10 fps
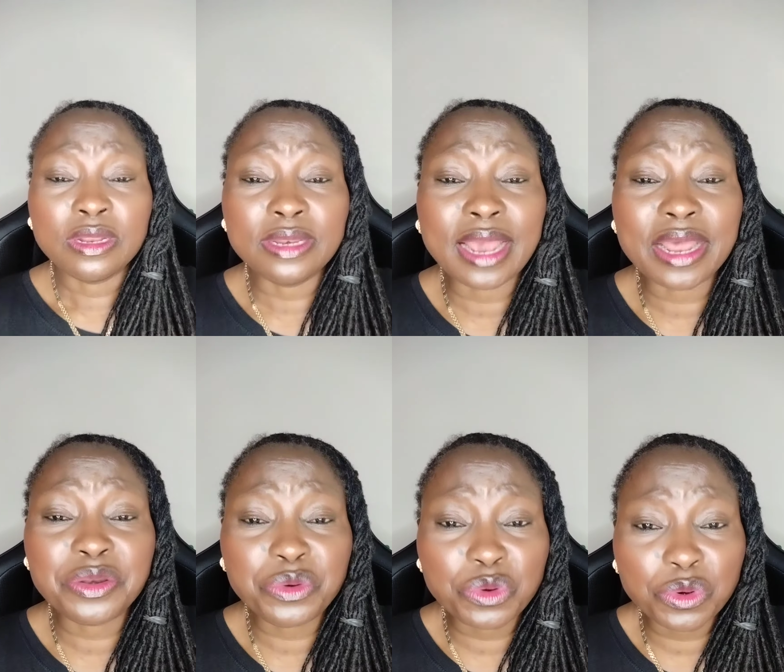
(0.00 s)

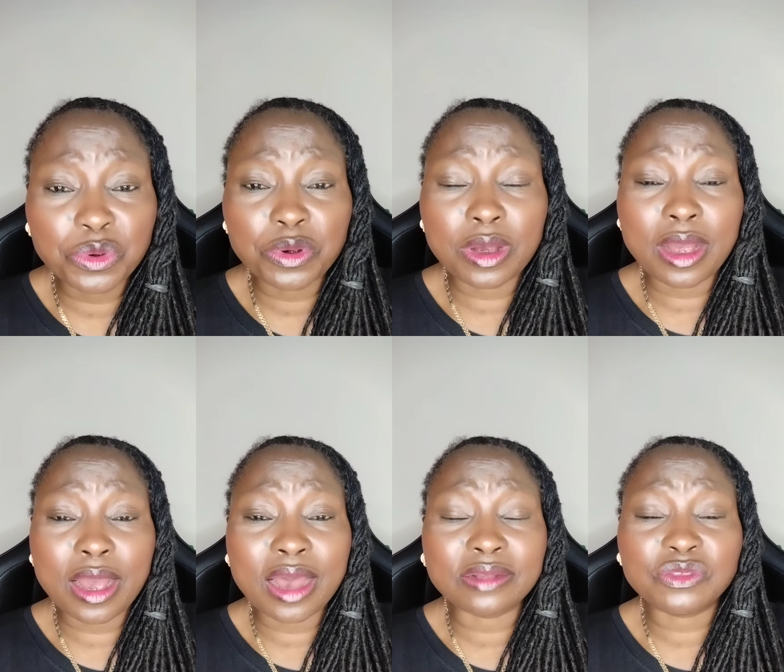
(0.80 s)
that know
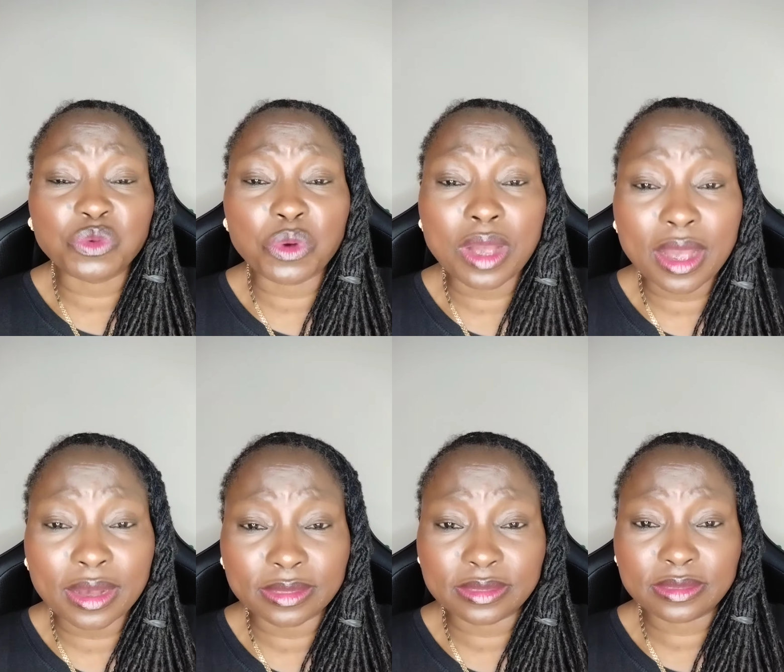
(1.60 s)
how to
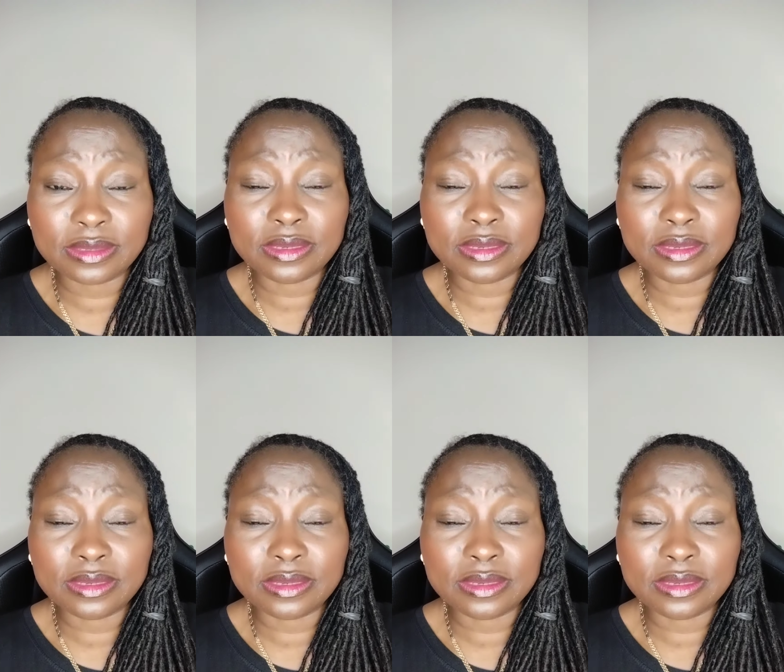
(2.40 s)
act